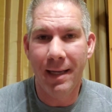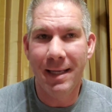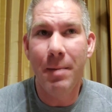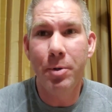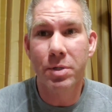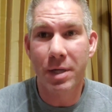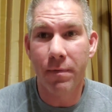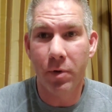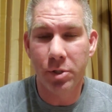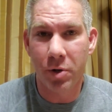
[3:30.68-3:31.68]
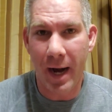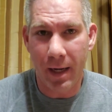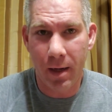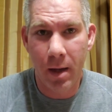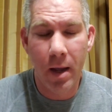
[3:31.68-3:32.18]
and keep yourself on
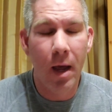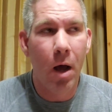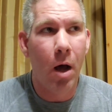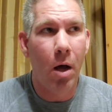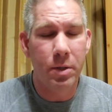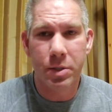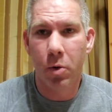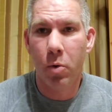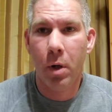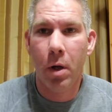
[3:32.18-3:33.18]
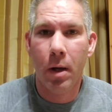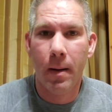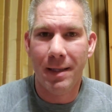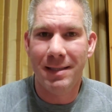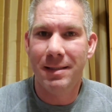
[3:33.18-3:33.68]
track. Also,
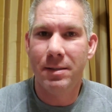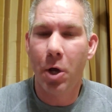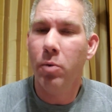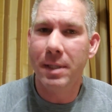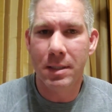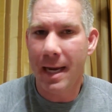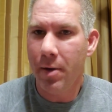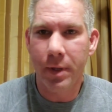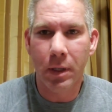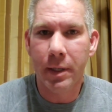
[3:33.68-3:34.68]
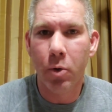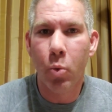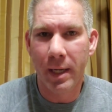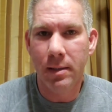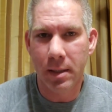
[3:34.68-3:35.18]
don't discount the little
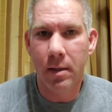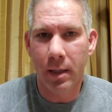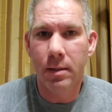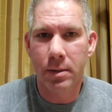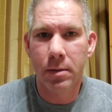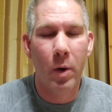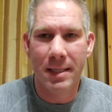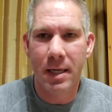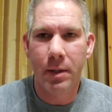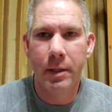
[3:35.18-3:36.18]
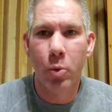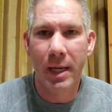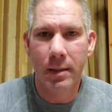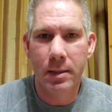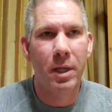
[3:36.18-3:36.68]
wins and things. When I say the little
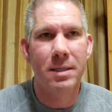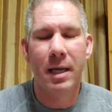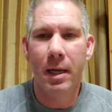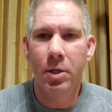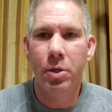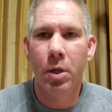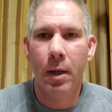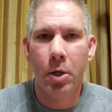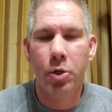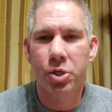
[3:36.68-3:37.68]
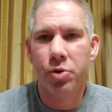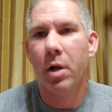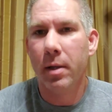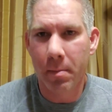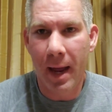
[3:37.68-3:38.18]
wins, let's say you're
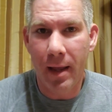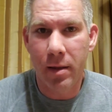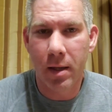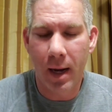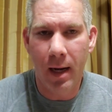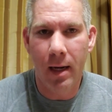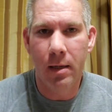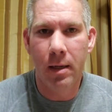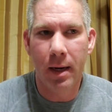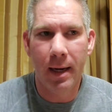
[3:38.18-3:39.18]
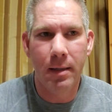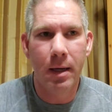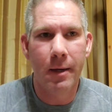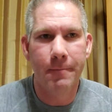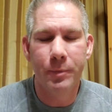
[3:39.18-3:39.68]
struggling in math and
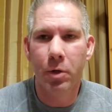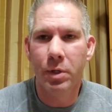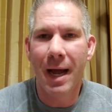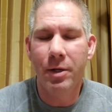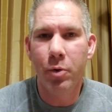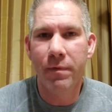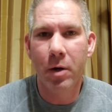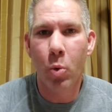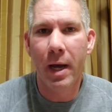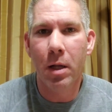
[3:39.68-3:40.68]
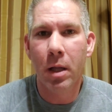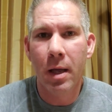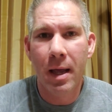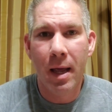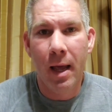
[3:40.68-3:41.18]
you know, you're not doing very well.
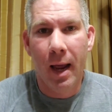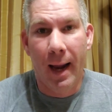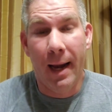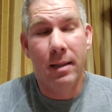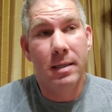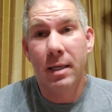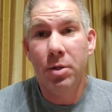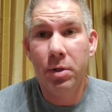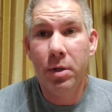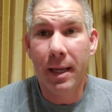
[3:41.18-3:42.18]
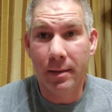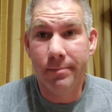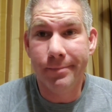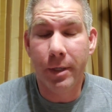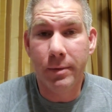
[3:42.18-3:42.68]
And let's say you're
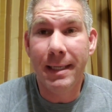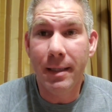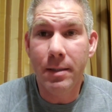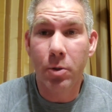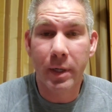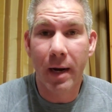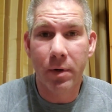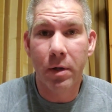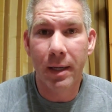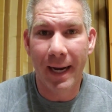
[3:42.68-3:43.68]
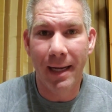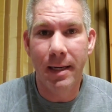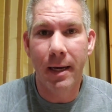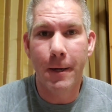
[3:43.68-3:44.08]
getting, you know, D's or whatever and